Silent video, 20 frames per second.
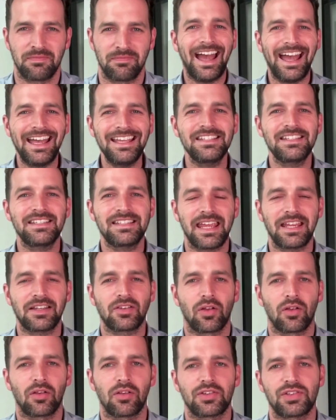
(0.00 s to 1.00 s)
As
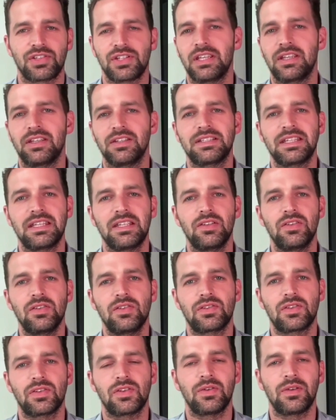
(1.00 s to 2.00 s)
technology continues
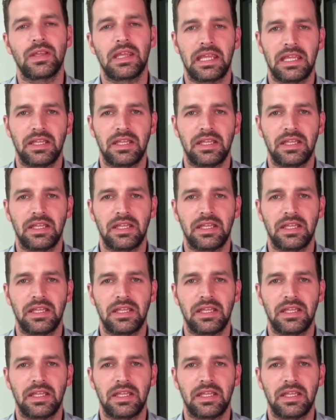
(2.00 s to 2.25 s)
to